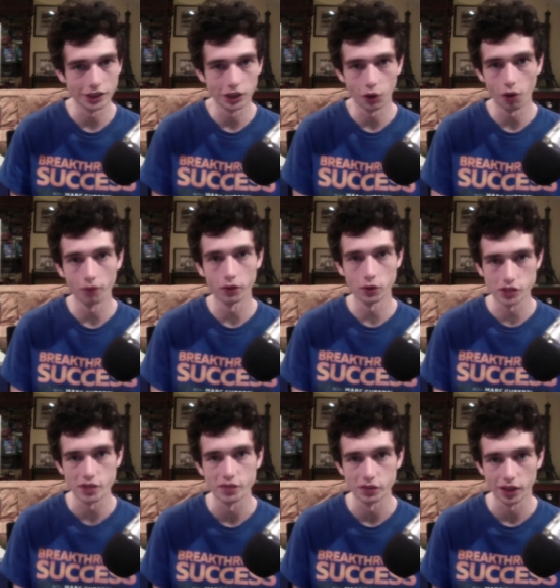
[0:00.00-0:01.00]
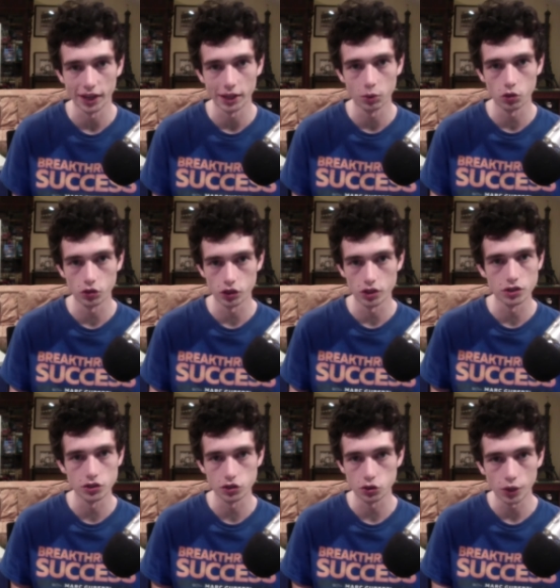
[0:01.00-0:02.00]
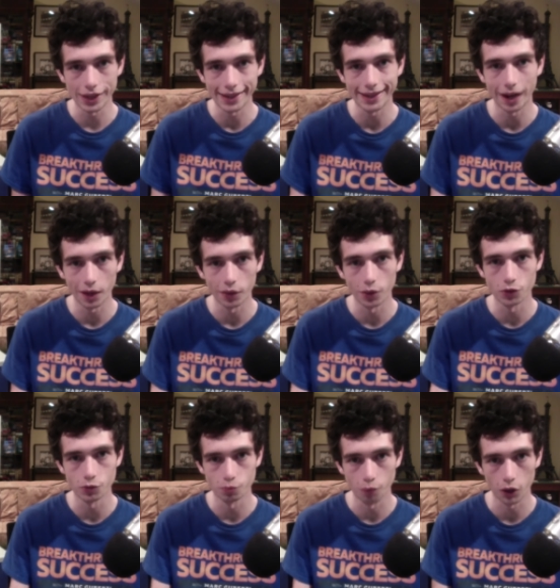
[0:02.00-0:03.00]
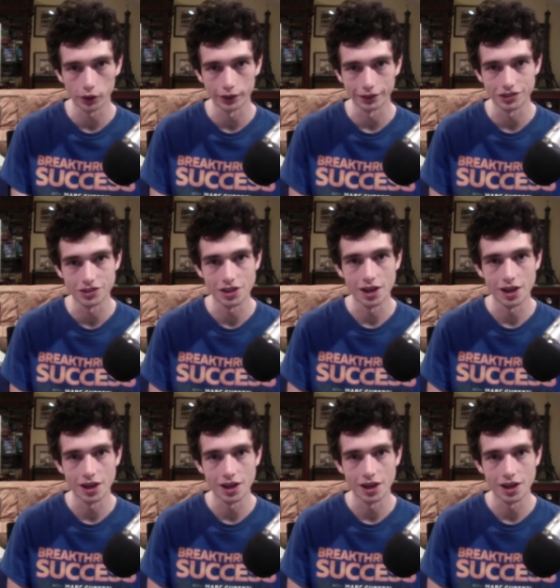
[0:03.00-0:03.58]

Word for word: in all those different languages to hit on those markets.